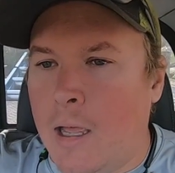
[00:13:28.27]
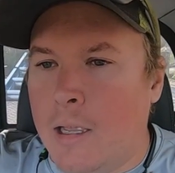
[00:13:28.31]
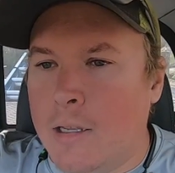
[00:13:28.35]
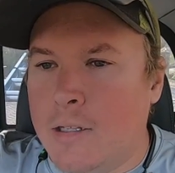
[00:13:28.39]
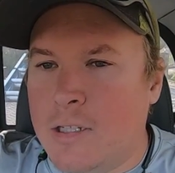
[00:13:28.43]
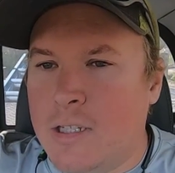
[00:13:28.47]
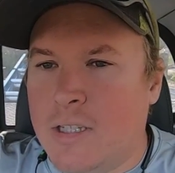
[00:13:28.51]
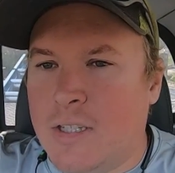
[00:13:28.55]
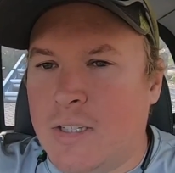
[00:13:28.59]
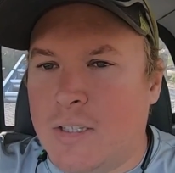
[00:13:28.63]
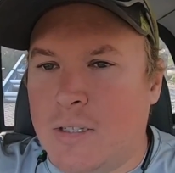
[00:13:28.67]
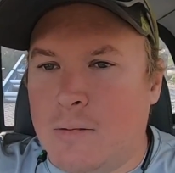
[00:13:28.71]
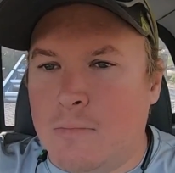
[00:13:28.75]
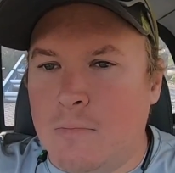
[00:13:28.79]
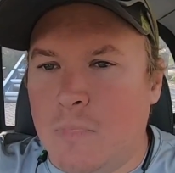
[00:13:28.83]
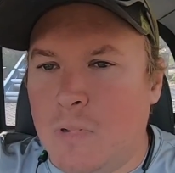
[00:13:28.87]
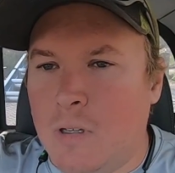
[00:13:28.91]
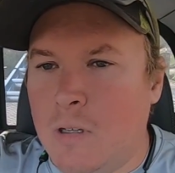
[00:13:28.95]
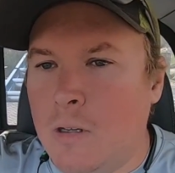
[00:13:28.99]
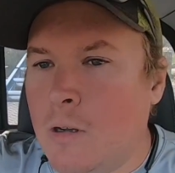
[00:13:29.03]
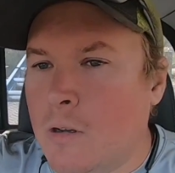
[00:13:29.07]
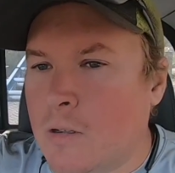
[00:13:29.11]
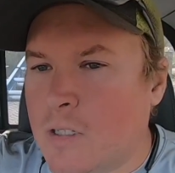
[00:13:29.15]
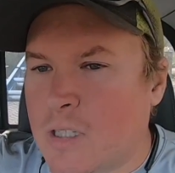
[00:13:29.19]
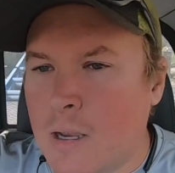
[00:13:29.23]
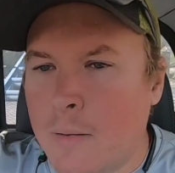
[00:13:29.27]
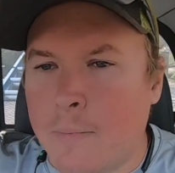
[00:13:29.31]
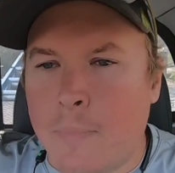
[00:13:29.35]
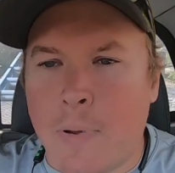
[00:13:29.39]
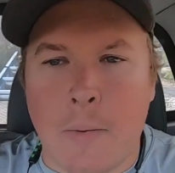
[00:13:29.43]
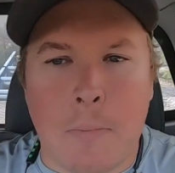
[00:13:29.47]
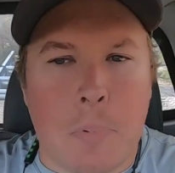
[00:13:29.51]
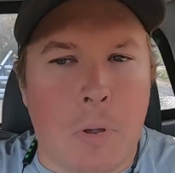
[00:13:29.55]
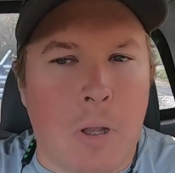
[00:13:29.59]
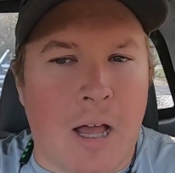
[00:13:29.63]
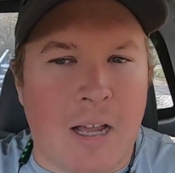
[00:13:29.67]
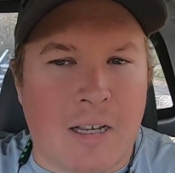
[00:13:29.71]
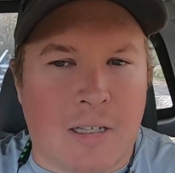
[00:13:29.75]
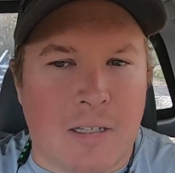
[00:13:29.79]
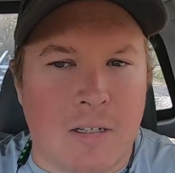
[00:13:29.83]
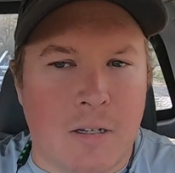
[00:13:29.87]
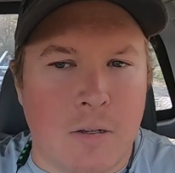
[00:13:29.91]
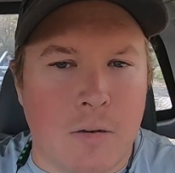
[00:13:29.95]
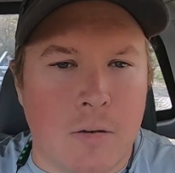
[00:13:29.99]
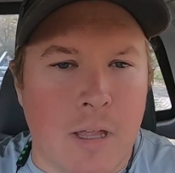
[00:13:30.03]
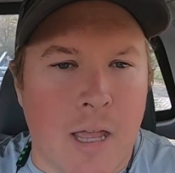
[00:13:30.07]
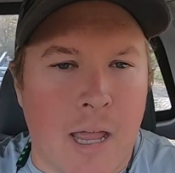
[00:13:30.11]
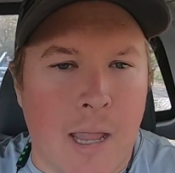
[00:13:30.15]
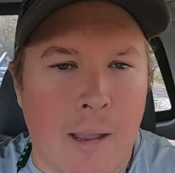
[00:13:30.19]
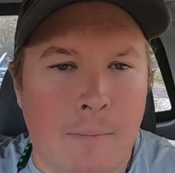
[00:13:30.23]
Just, you know, some people like to
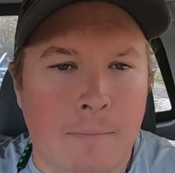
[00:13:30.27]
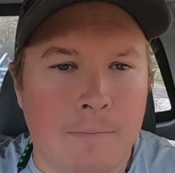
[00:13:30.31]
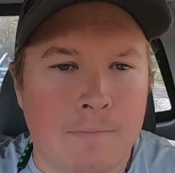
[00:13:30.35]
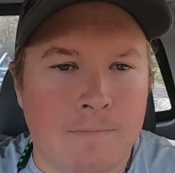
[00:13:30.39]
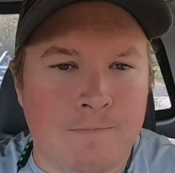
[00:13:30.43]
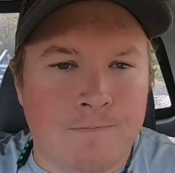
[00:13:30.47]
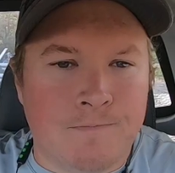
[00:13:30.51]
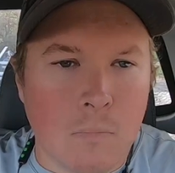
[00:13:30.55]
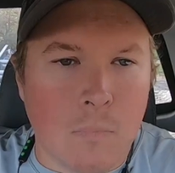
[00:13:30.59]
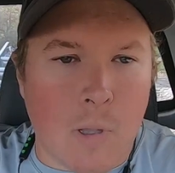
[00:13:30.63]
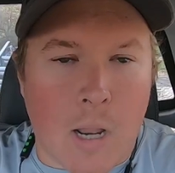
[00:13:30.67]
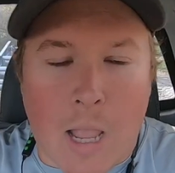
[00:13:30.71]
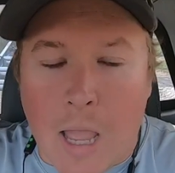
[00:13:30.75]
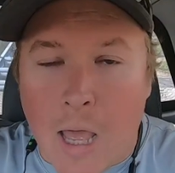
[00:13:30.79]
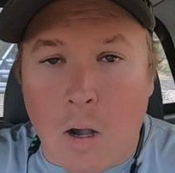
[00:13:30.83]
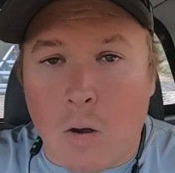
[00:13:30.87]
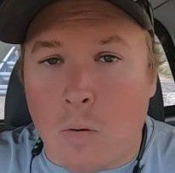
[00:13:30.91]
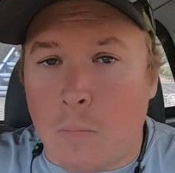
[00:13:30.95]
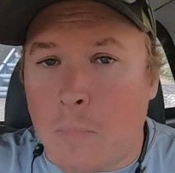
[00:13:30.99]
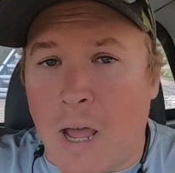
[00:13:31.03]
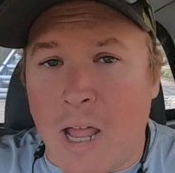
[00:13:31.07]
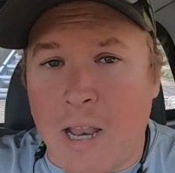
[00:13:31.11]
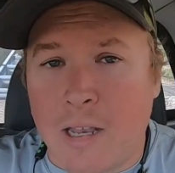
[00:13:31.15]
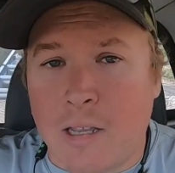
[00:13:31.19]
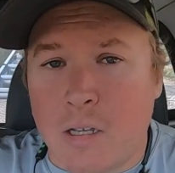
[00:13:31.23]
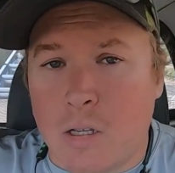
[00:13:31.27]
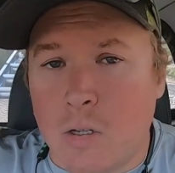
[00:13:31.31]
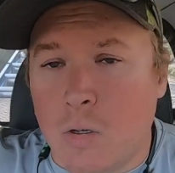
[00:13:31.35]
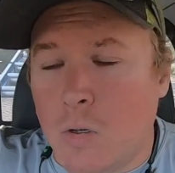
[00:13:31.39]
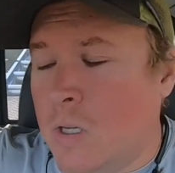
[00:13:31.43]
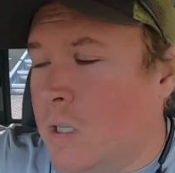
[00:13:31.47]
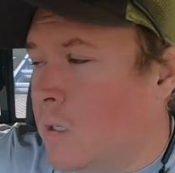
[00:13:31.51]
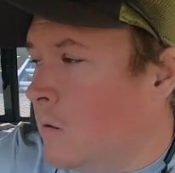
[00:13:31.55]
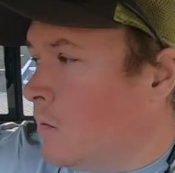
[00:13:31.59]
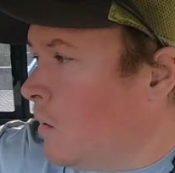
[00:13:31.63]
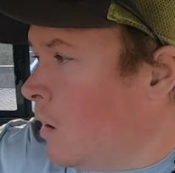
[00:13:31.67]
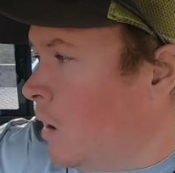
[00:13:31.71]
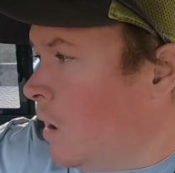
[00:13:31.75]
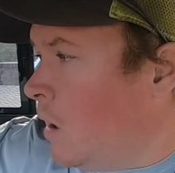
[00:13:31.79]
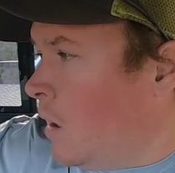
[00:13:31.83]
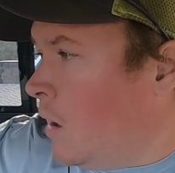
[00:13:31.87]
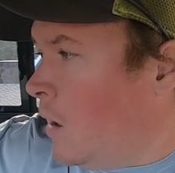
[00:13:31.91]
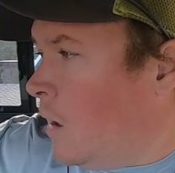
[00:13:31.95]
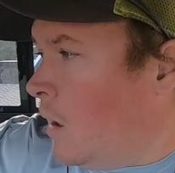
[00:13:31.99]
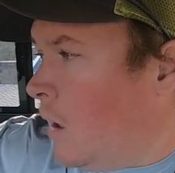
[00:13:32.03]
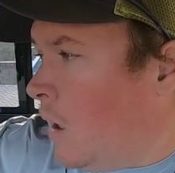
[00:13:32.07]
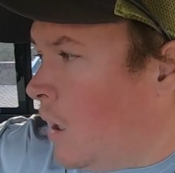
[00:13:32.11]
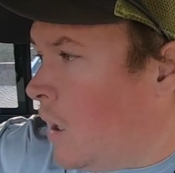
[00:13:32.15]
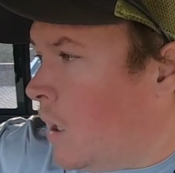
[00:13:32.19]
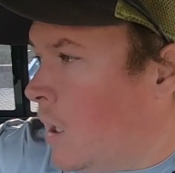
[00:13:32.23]
do that. I don't mind to do it.
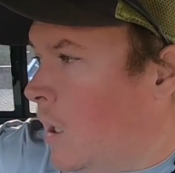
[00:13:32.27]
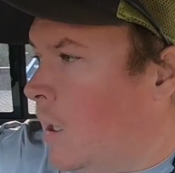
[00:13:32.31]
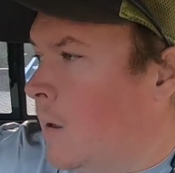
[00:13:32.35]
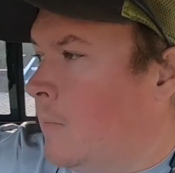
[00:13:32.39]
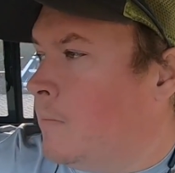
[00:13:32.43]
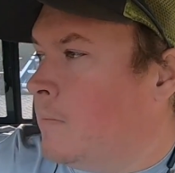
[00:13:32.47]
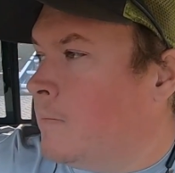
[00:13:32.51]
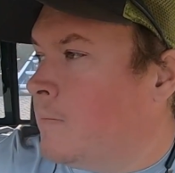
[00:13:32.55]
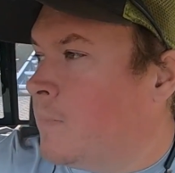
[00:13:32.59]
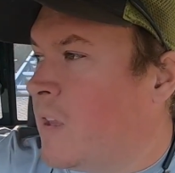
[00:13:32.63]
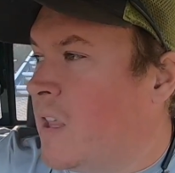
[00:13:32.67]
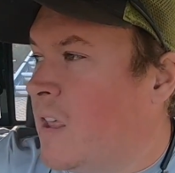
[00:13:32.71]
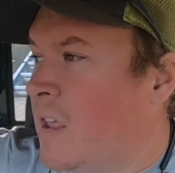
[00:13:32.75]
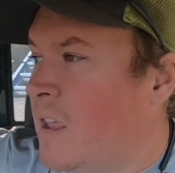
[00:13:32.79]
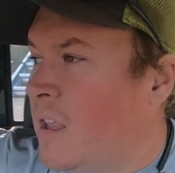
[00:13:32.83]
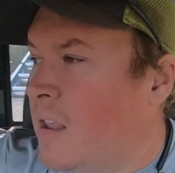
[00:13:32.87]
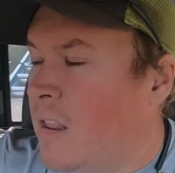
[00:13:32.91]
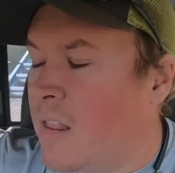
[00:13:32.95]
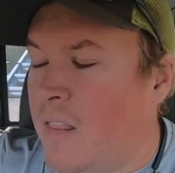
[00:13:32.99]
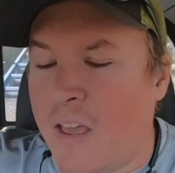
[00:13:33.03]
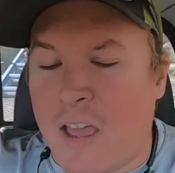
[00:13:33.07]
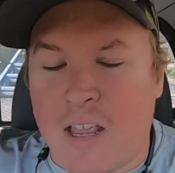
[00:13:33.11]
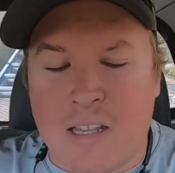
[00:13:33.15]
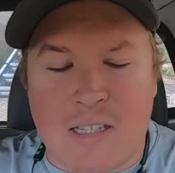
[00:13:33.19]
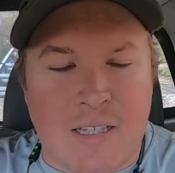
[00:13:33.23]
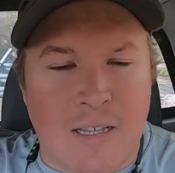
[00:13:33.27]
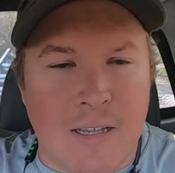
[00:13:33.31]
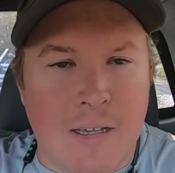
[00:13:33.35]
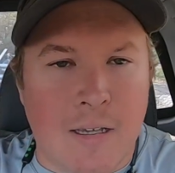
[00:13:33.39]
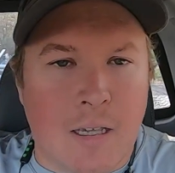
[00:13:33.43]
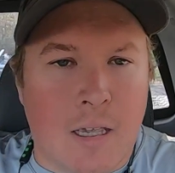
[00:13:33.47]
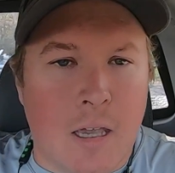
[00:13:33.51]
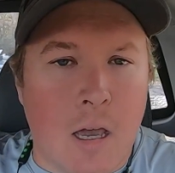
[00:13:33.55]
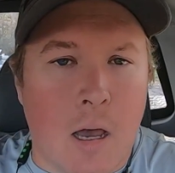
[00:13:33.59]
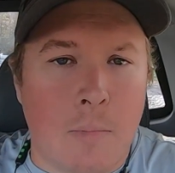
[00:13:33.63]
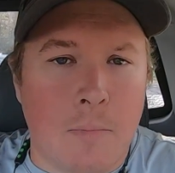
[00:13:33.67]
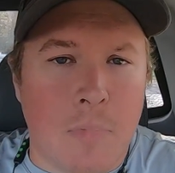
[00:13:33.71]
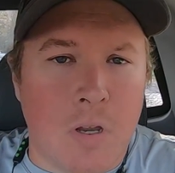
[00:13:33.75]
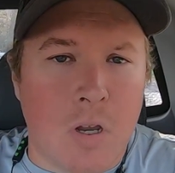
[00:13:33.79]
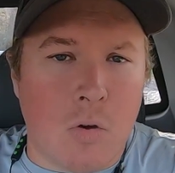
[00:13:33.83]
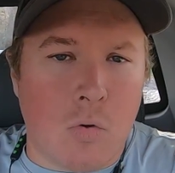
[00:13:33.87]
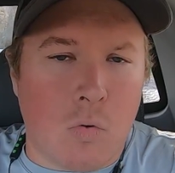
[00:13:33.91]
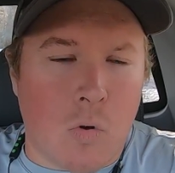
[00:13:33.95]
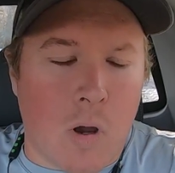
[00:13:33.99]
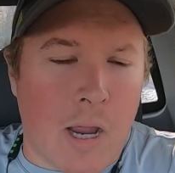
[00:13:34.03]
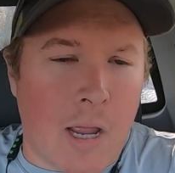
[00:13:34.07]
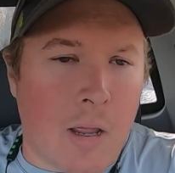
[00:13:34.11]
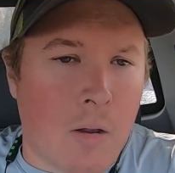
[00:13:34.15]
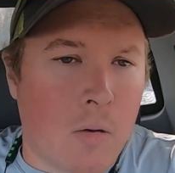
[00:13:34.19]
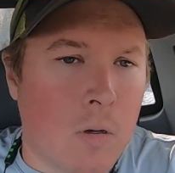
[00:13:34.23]
That's income year
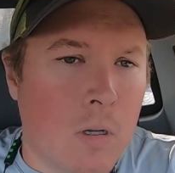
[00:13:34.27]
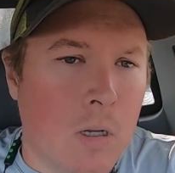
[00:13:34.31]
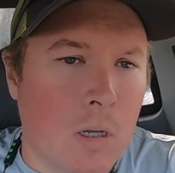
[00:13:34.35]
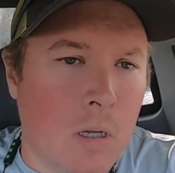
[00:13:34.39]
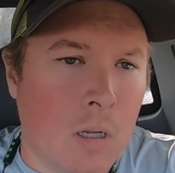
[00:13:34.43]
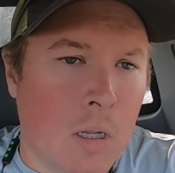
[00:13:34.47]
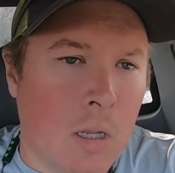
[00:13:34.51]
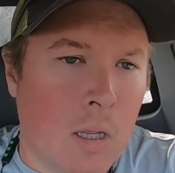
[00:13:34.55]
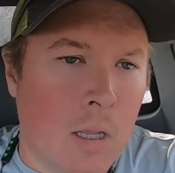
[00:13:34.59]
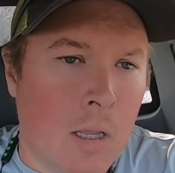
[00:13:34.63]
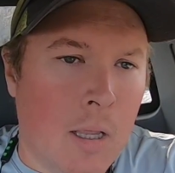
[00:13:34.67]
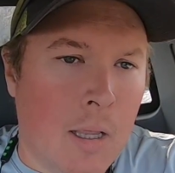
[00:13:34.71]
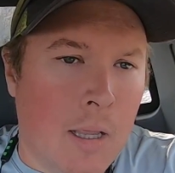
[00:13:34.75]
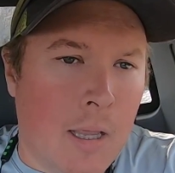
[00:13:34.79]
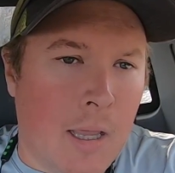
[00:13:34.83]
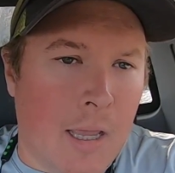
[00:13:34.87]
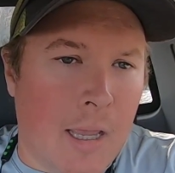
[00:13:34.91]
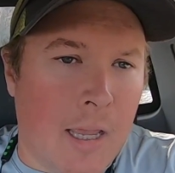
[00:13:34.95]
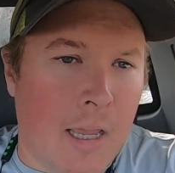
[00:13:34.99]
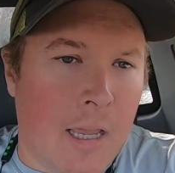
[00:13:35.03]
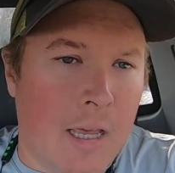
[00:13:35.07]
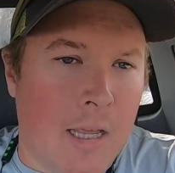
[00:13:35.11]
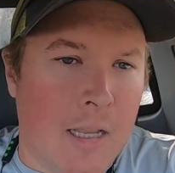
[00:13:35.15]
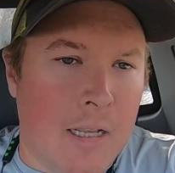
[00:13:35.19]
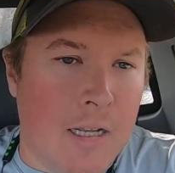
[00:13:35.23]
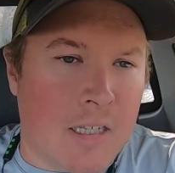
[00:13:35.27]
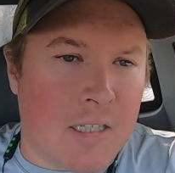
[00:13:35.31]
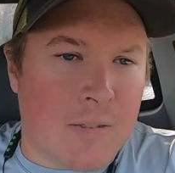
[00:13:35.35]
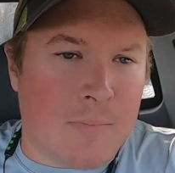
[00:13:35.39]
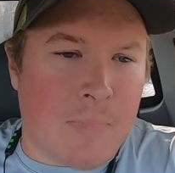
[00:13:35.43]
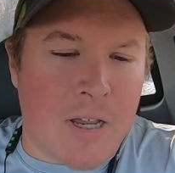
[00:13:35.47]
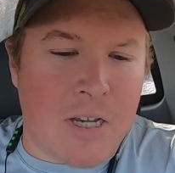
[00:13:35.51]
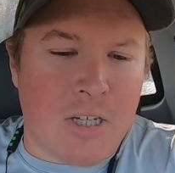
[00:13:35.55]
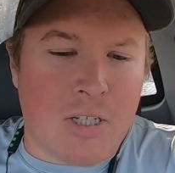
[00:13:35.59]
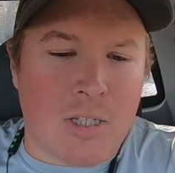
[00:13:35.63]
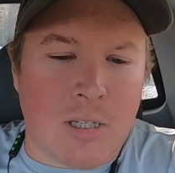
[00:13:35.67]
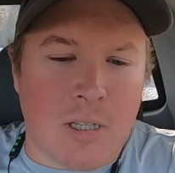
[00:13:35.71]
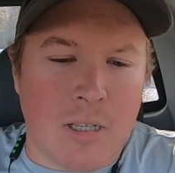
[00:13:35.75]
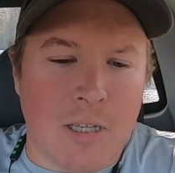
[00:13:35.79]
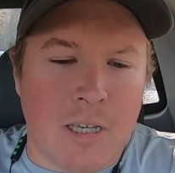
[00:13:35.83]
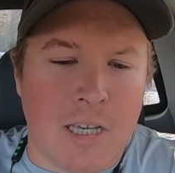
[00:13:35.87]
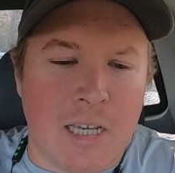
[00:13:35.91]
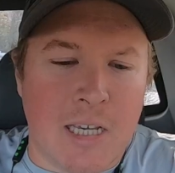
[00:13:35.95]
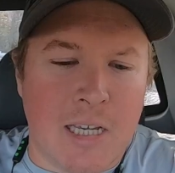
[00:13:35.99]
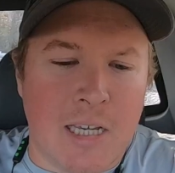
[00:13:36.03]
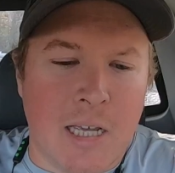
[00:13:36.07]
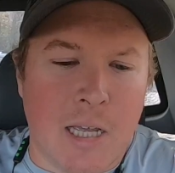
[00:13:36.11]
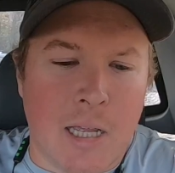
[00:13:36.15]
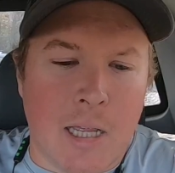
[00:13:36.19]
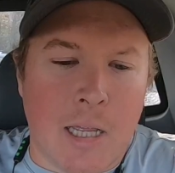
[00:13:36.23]
round. And
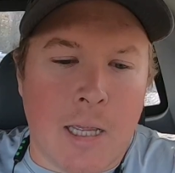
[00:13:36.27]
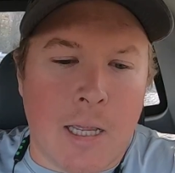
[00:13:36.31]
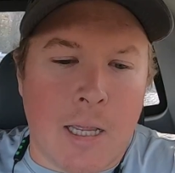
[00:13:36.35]
especially,